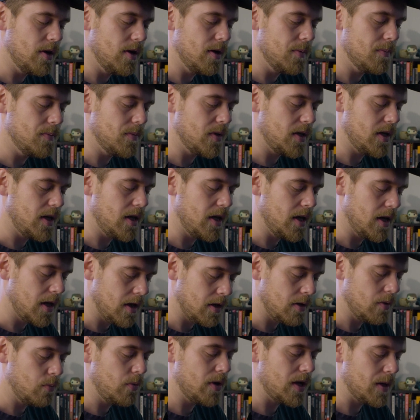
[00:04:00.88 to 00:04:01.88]
the
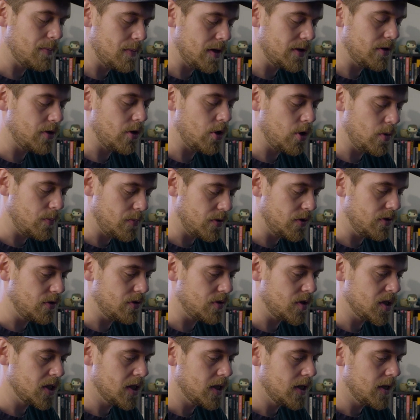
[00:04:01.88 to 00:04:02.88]
year Wicker Man
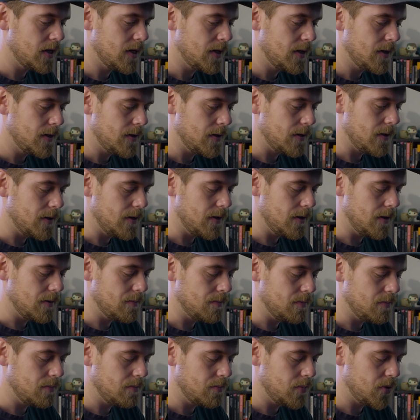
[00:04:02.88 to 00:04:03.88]
opened,
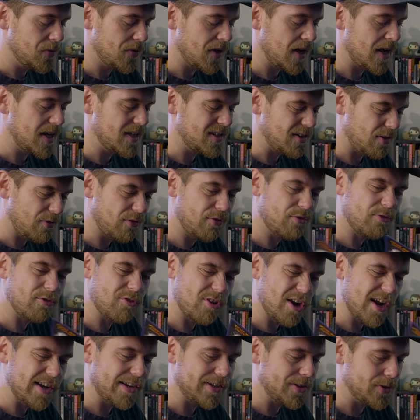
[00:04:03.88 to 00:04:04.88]
but that is a
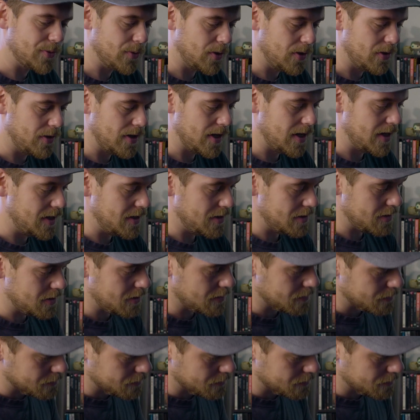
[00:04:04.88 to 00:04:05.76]
fresh one. That is